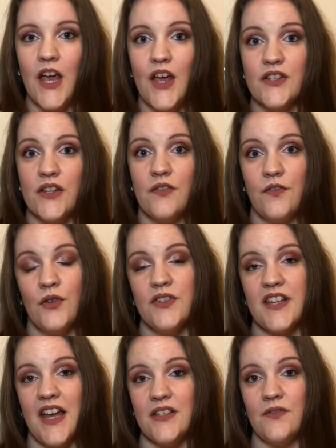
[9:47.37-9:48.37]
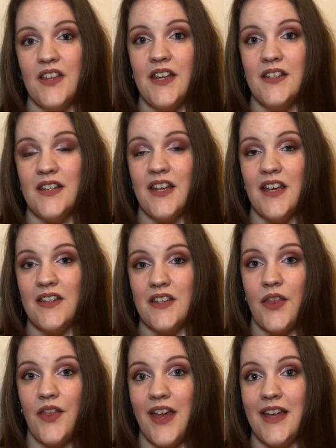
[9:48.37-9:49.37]
So the full size of this is
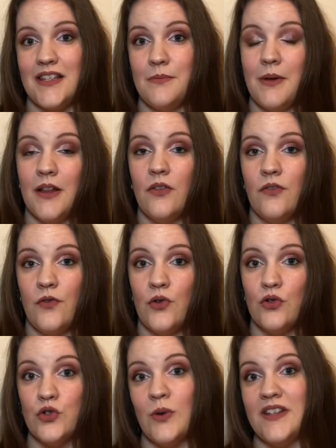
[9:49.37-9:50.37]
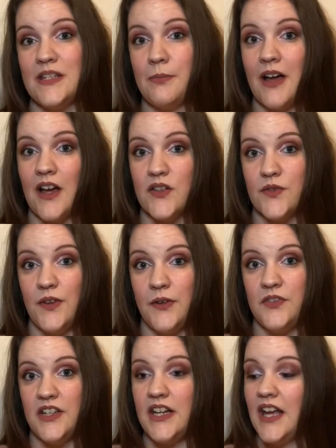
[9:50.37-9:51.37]
30ml for
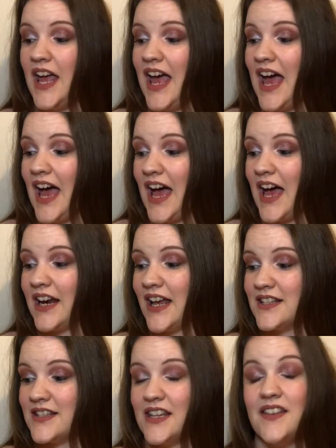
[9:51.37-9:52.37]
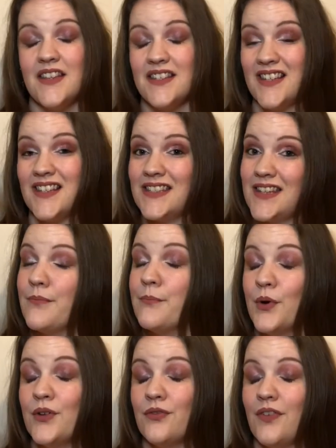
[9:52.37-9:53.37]
£20.50, And as I say, this is a
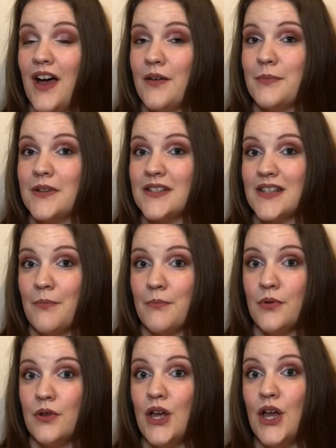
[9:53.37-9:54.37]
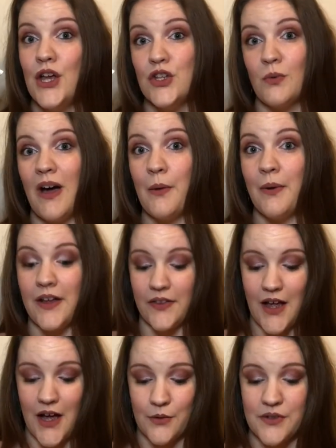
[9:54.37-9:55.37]
7.5ml sample, so I worked
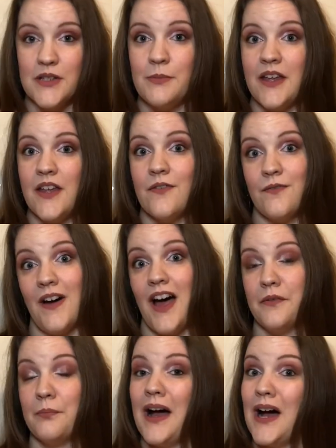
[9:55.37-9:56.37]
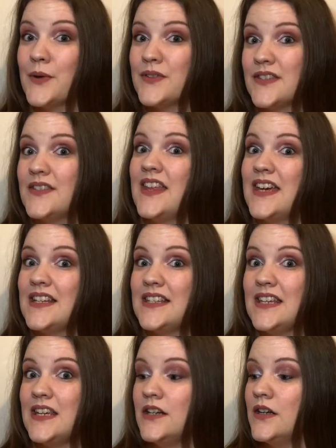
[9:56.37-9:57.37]
that out to be
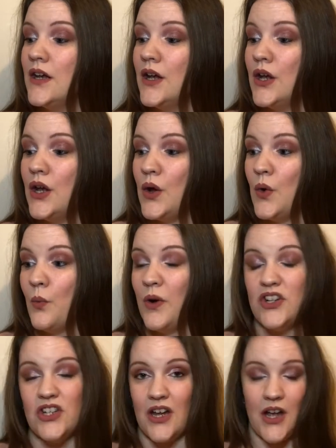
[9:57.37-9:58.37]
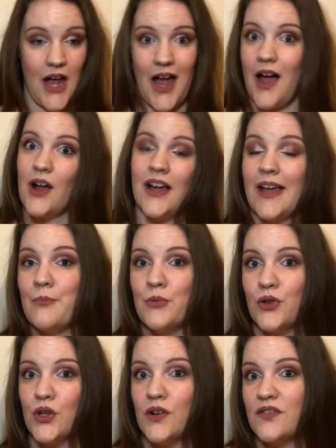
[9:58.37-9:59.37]
£5.13, which again
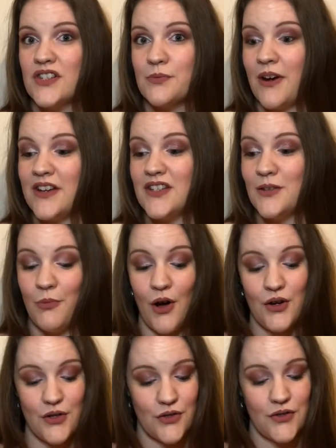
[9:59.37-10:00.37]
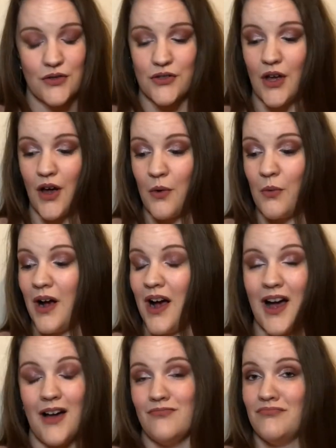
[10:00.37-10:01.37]
more than covers the price of the box. So
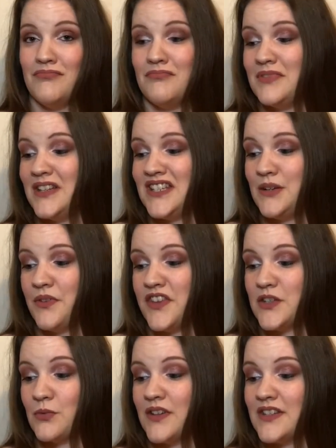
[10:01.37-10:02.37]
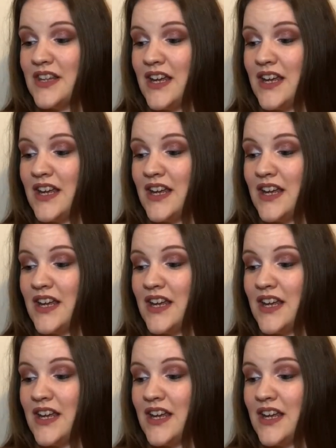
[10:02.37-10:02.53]
see what this one's